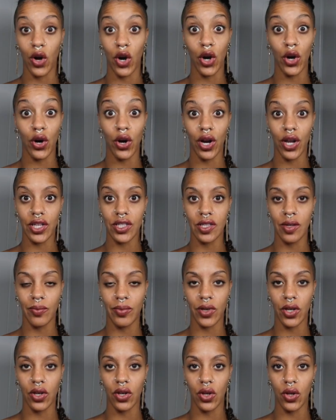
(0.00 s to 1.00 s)
learning
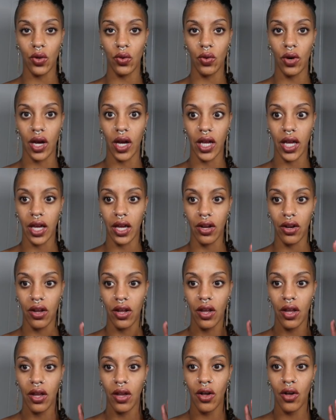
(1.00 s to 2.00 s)
something new, I get
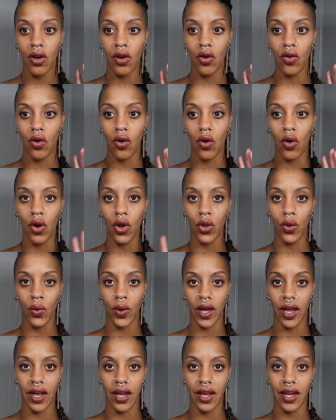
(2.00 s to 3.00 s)
all the
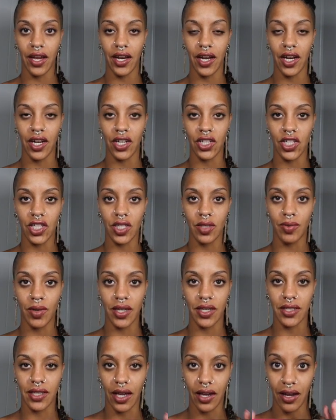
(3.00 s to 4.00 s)
way in, and it just,
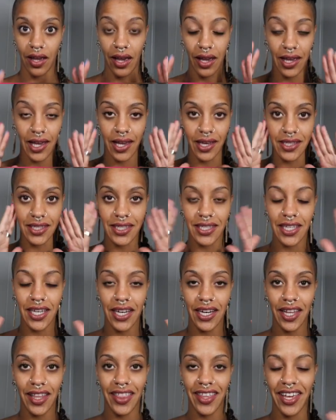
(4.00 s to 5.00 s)
because I can't see
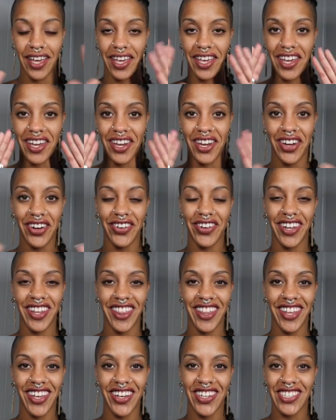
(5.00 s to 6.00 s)
anything, I can't hear
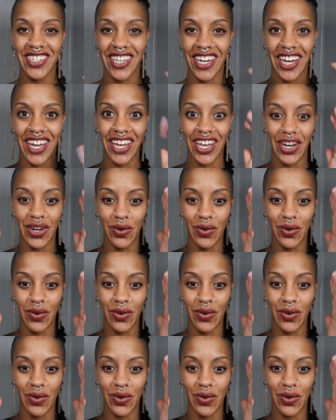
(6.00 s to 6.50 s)
anything else, I can